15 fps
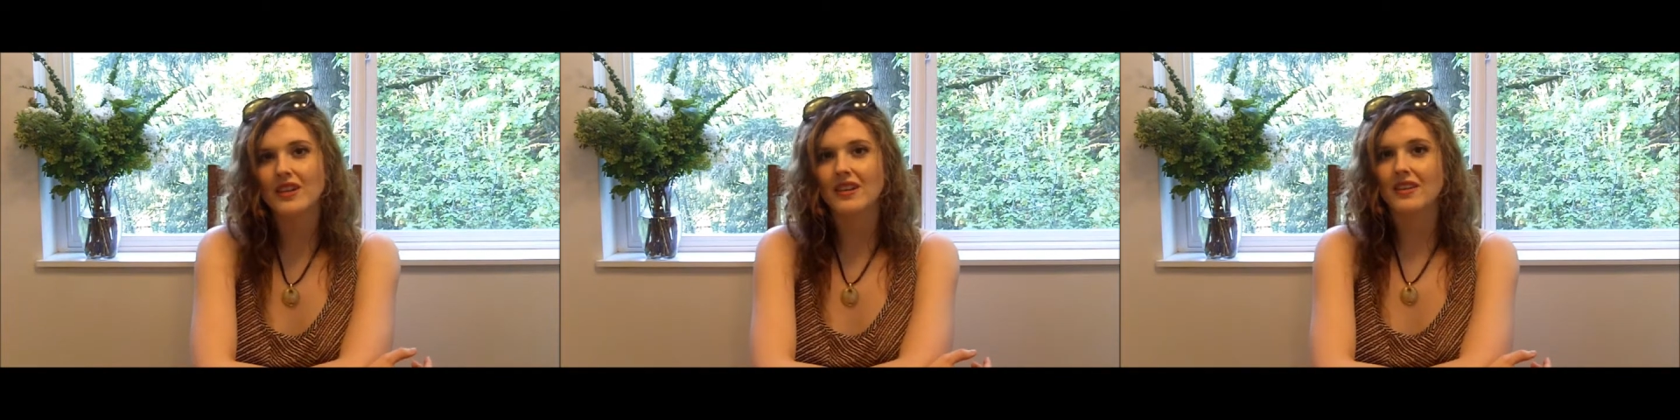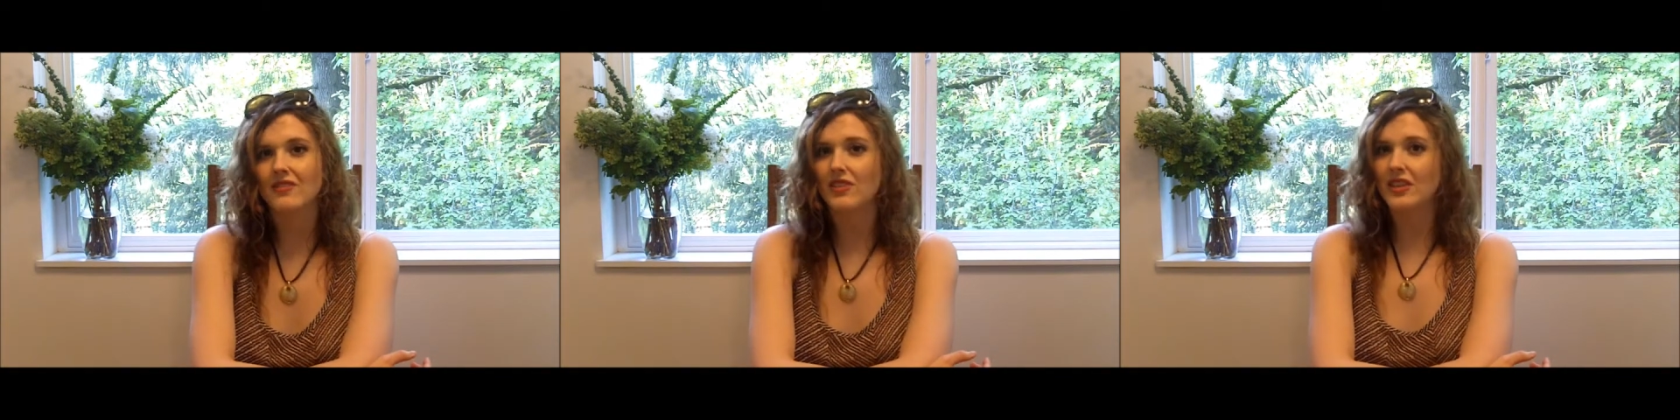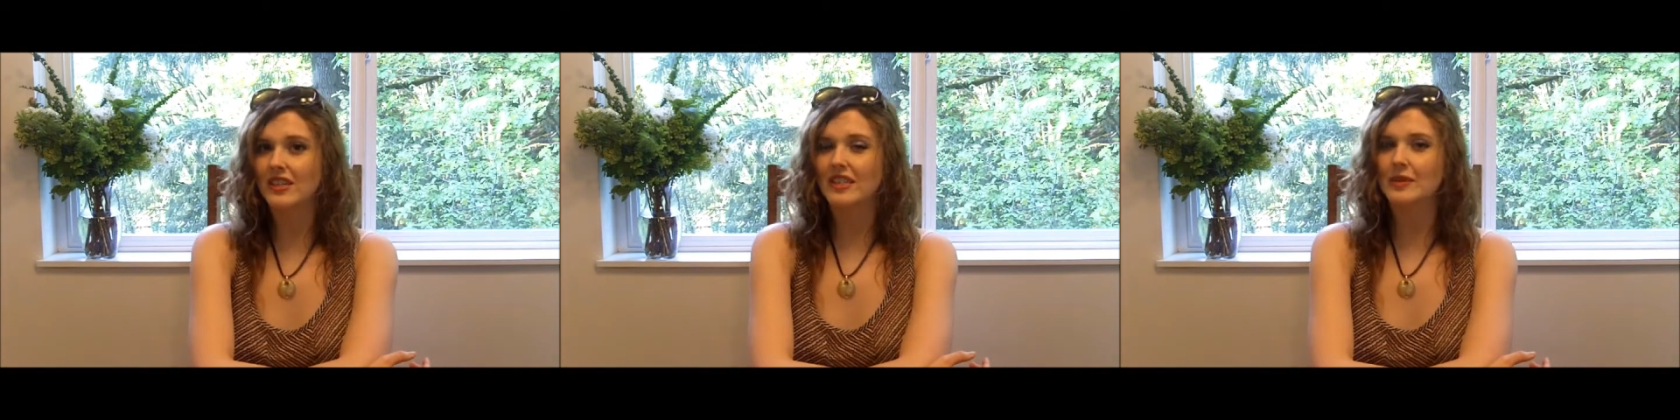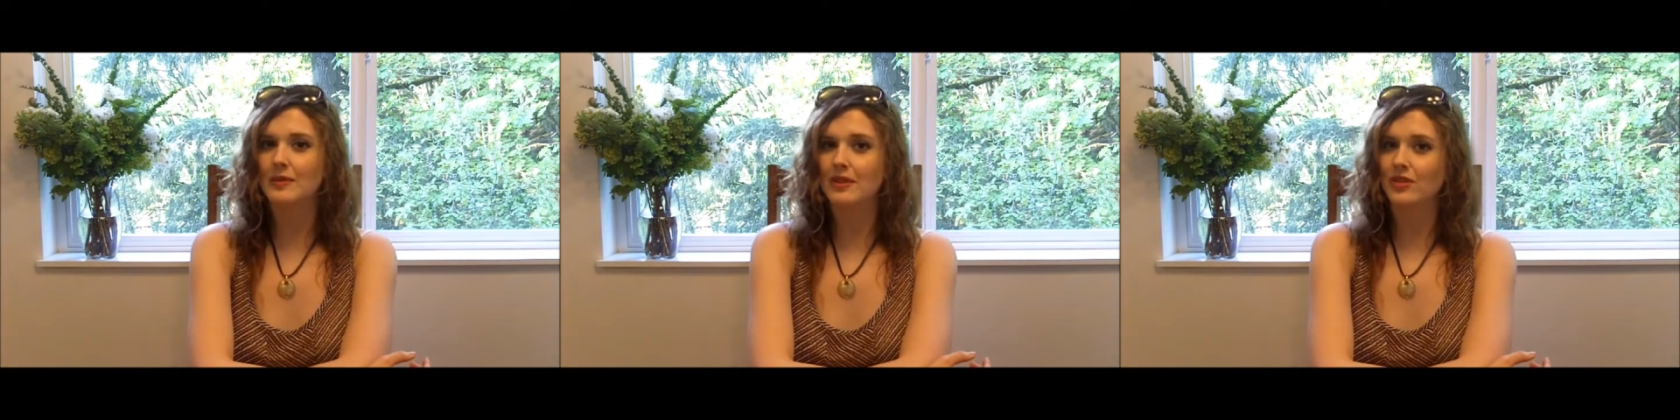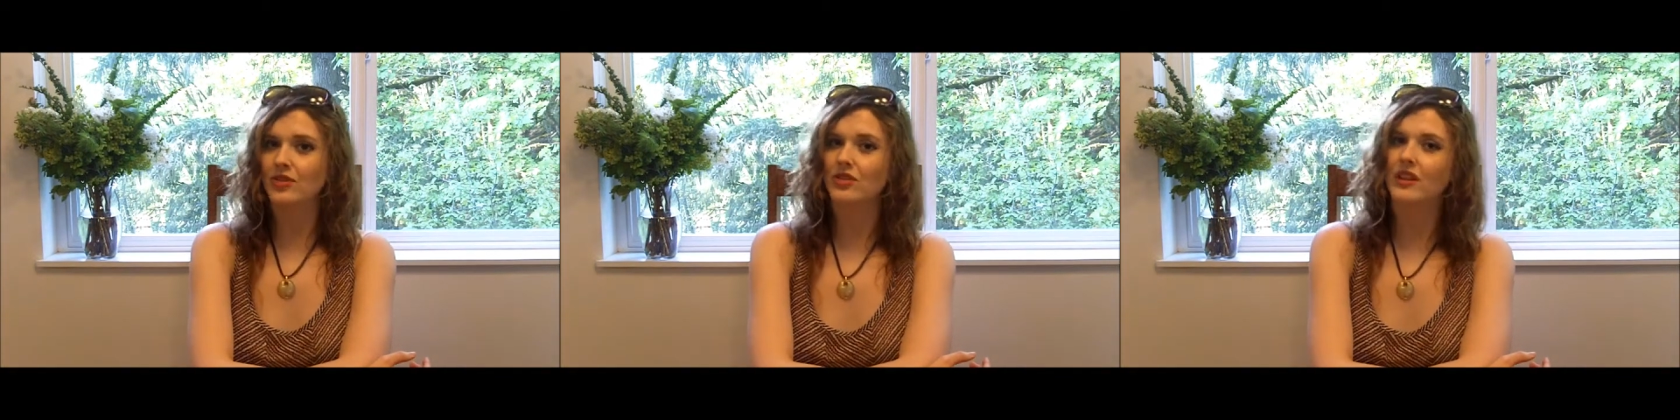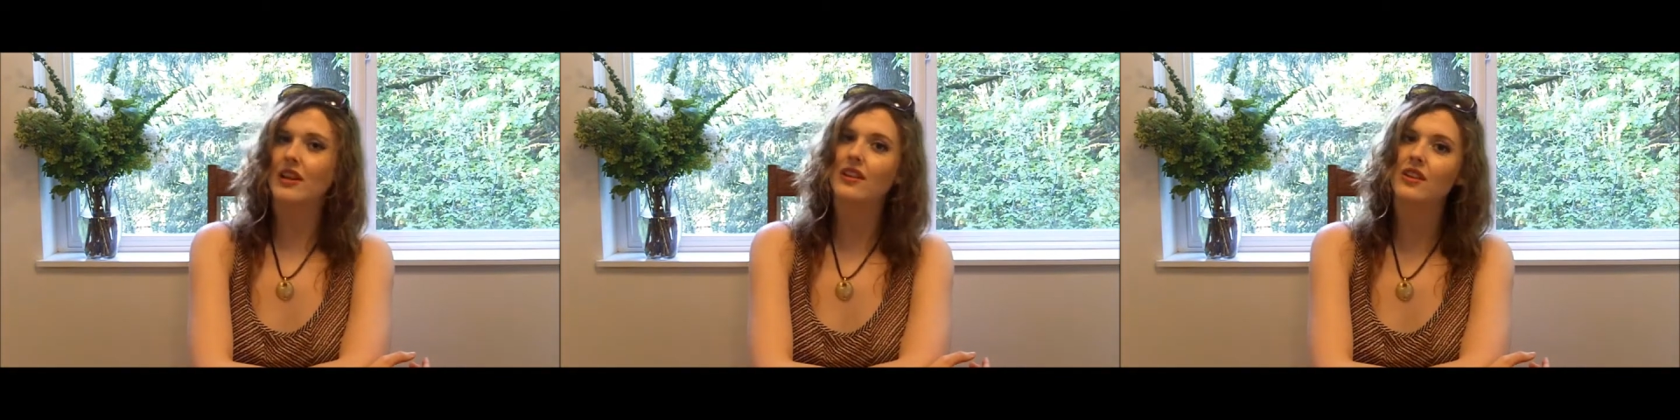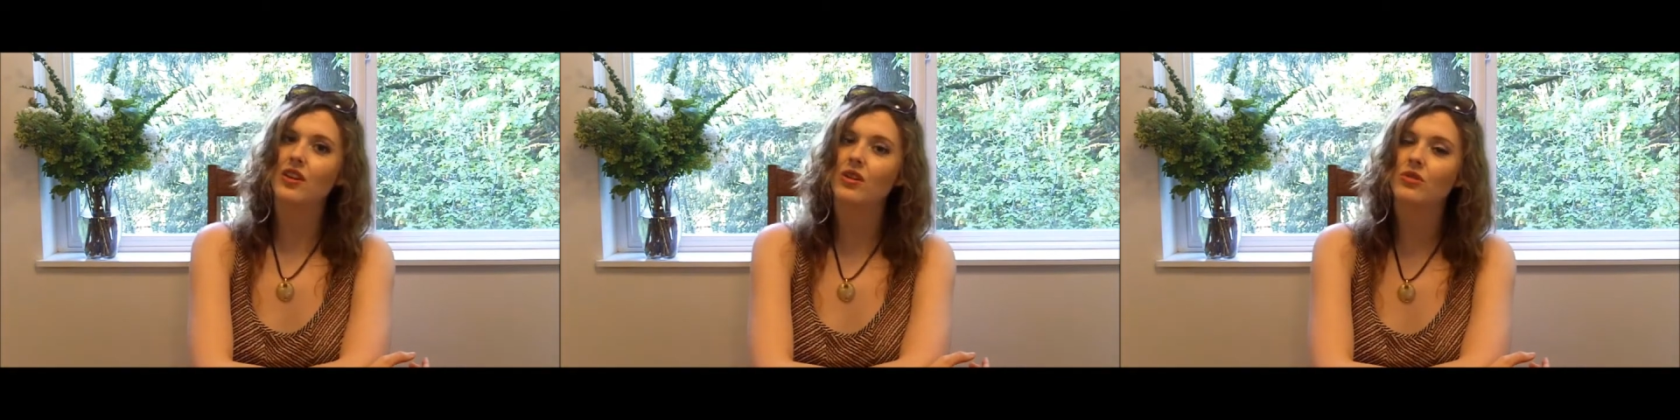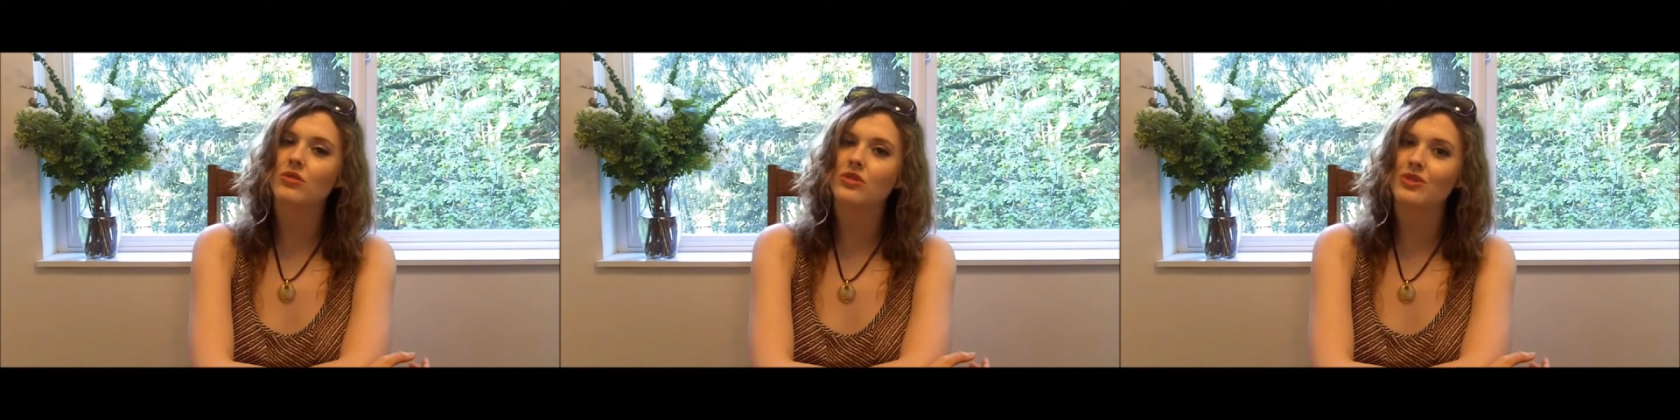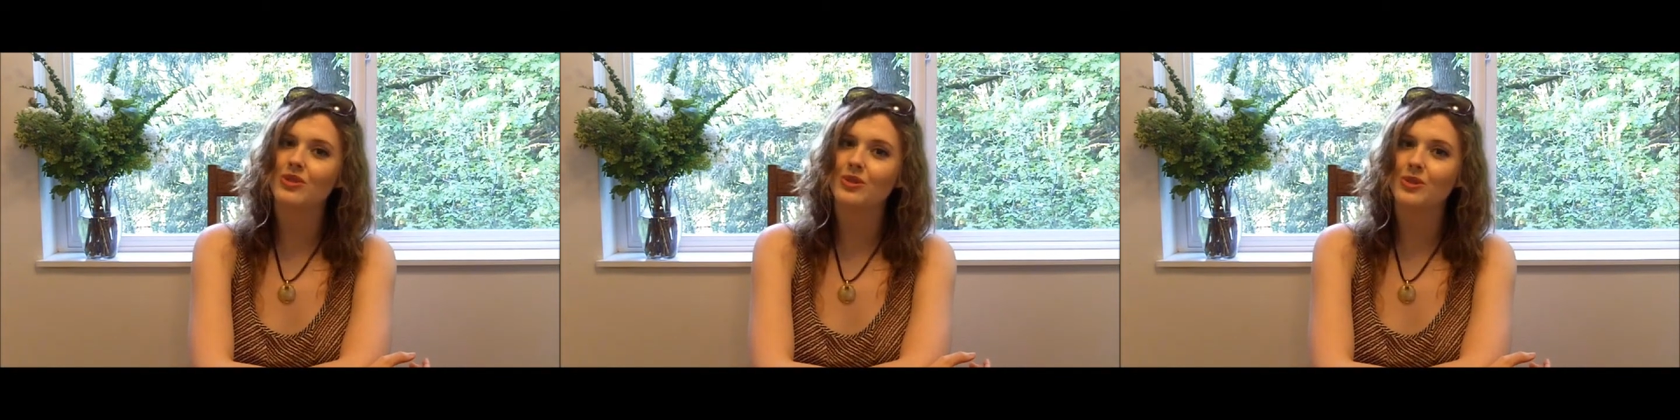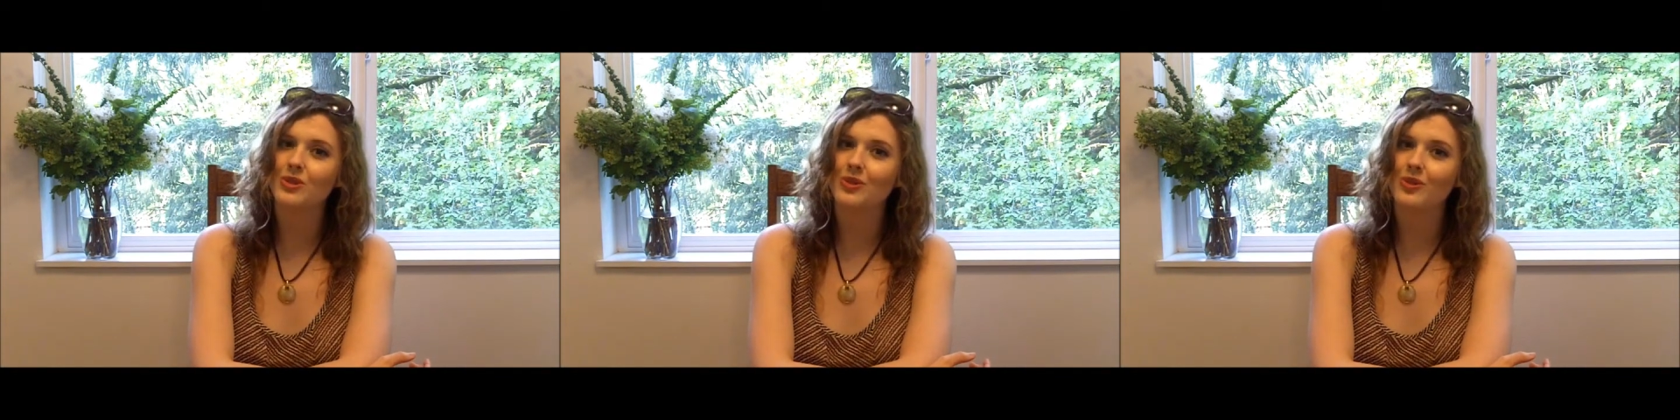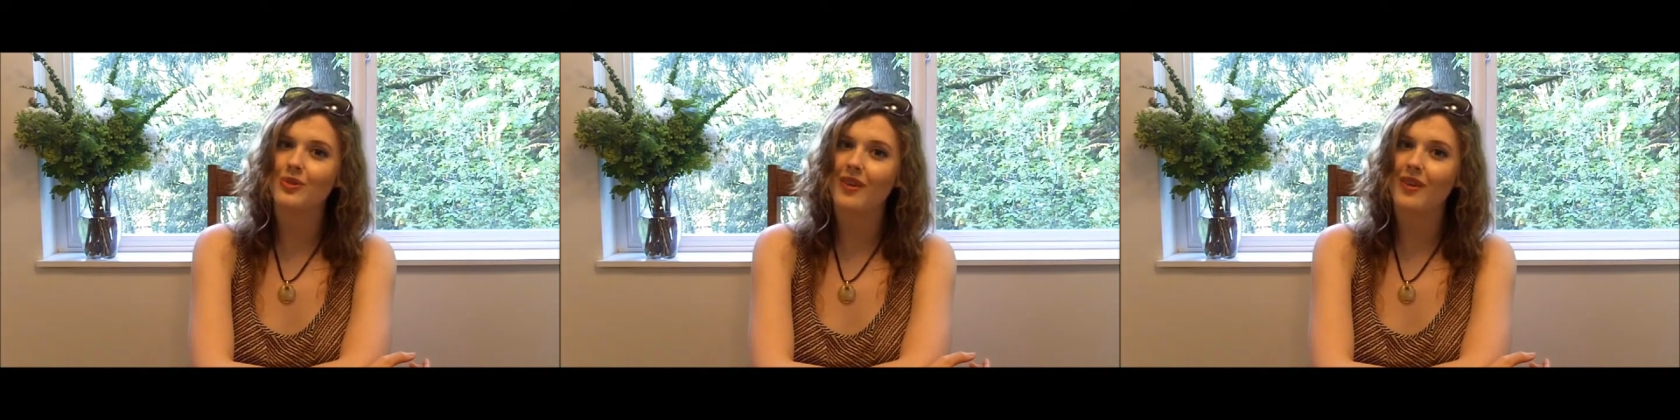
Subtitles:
and very special hello to